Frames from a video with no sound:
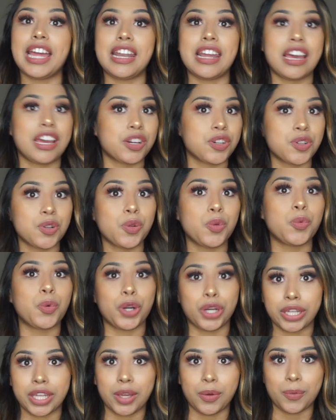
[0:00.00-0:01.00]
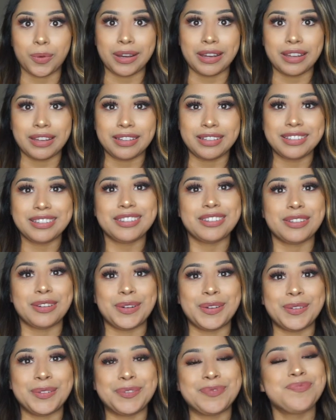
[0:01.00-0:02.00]
Actual working one.
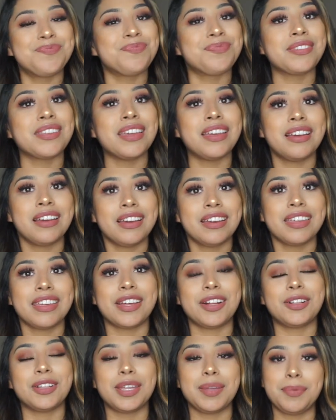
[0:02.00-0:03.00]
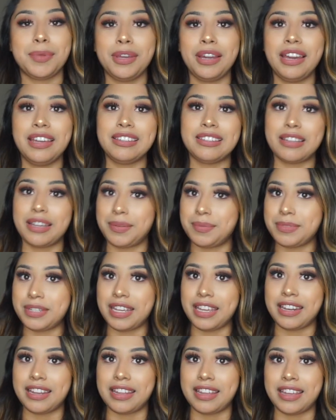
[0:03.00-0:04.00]
So yeah, I'll keep you guys
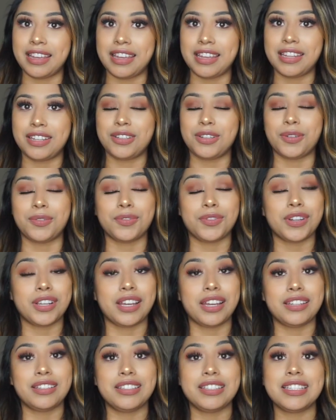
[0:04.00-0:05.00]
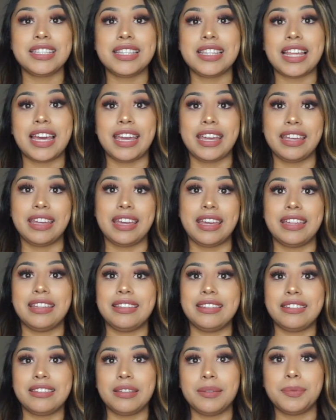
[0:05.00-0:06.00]
updated. Don't forget to like and
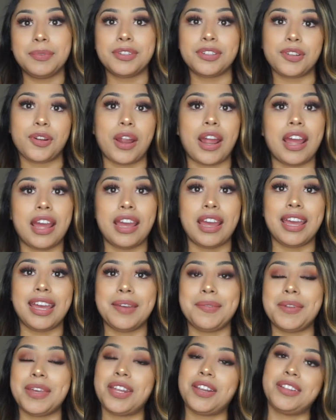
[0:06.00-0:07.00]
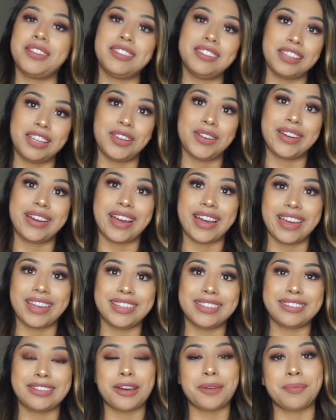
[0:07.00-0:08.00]
subscribe, and I'll see you
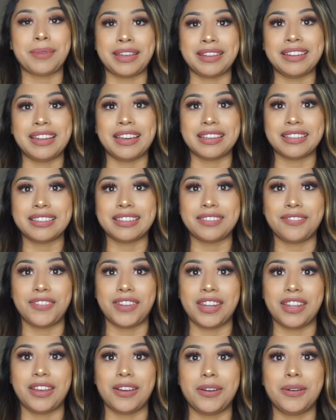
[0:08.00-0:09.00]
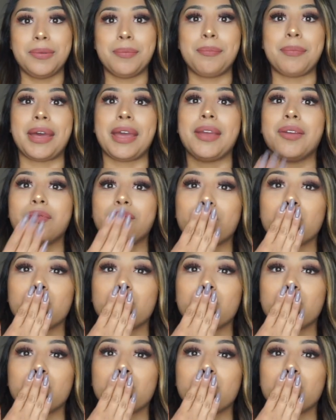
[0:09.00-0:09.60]
guys on my next video. Bye.